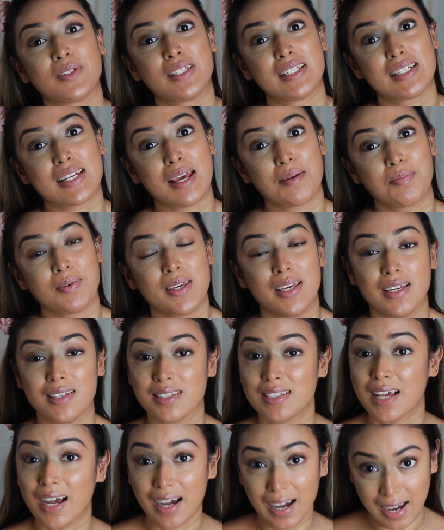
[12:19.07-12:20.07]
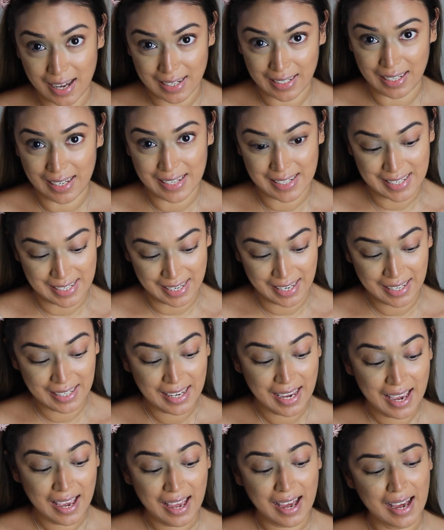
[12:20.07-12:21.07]
step is
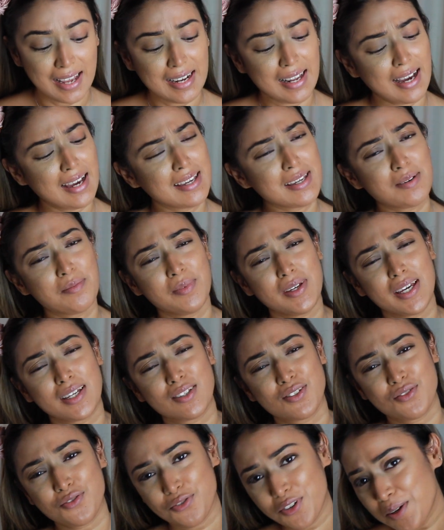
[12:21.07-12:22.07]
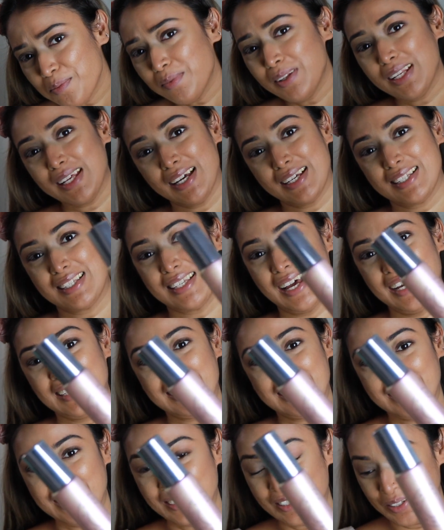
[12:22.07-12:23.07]
highlighting, and I am extremely
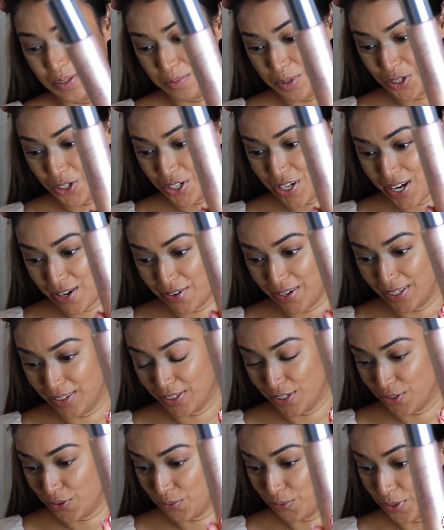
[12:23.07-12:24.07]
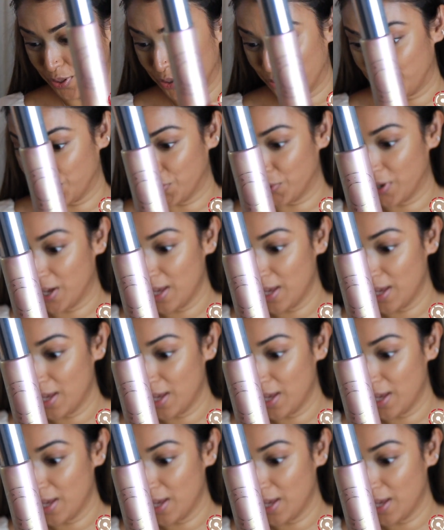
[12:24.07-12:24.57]
excited to be sharing this with you